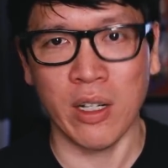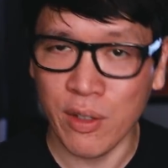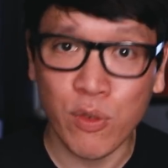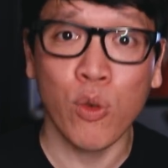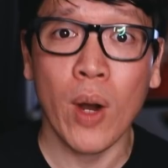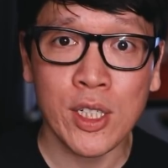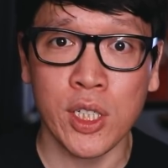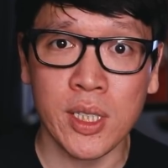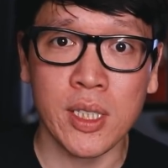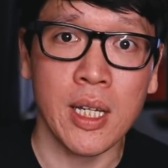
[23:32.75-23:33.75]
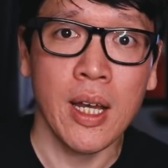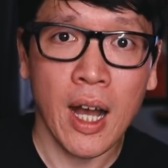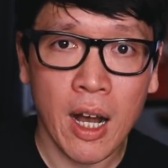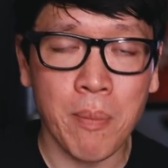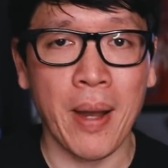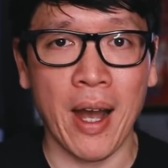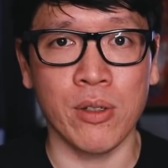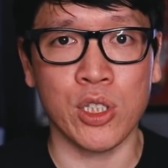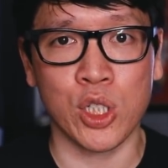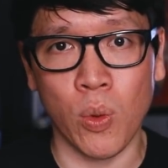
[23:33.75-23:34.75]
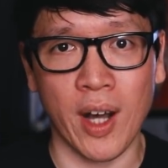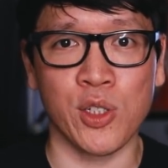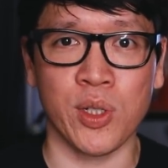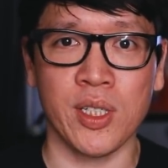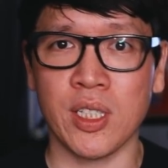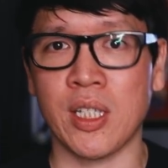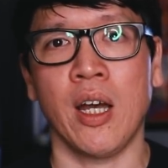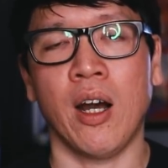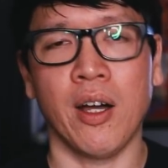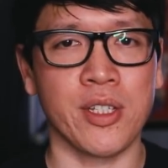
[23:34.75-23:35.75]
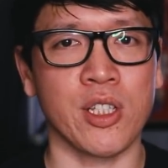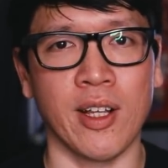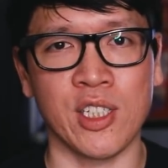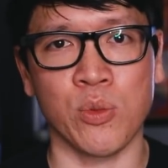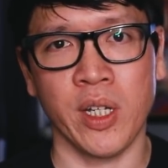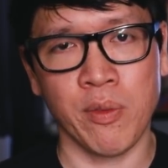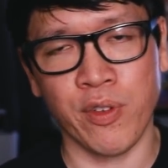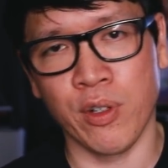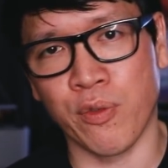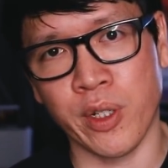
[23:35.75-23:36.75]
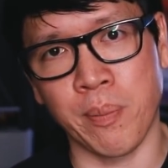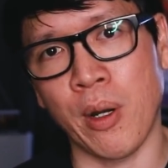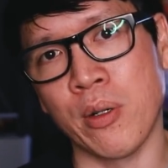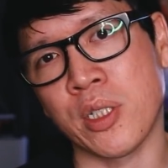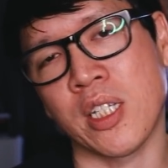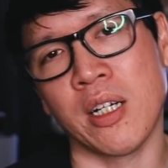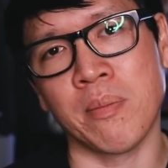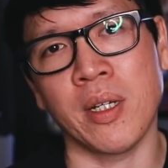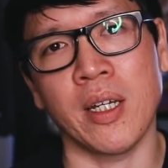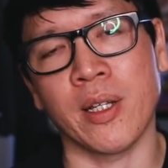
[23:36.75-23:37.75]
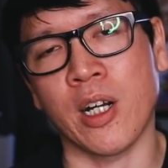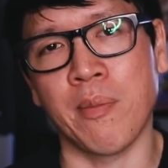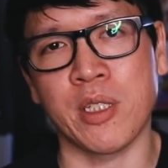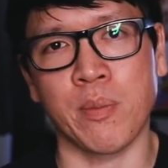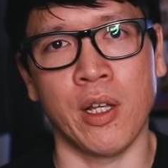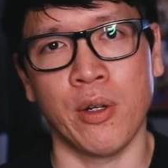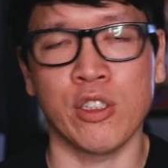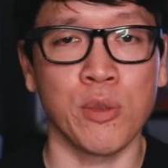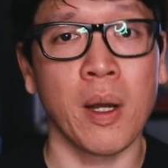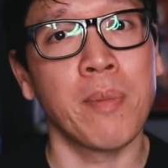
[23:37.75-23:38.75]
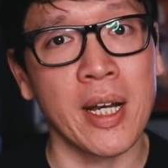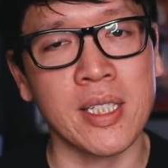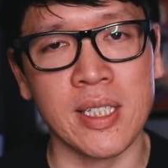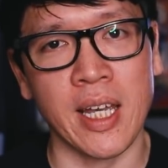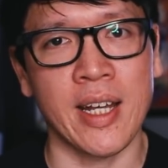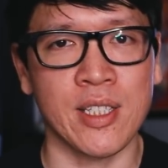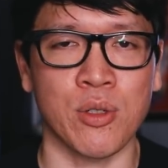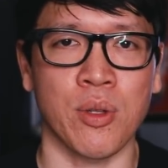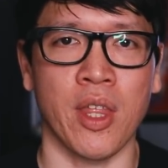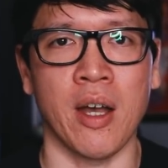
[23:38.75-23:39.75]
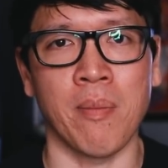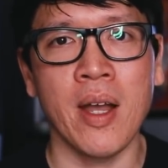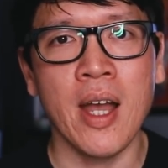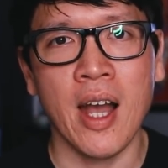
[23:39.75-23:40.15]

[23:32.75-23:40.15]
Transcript: And if you have questions about squadrons on this launch week, feel free to post them in the comments below, and I'll do my best to answer them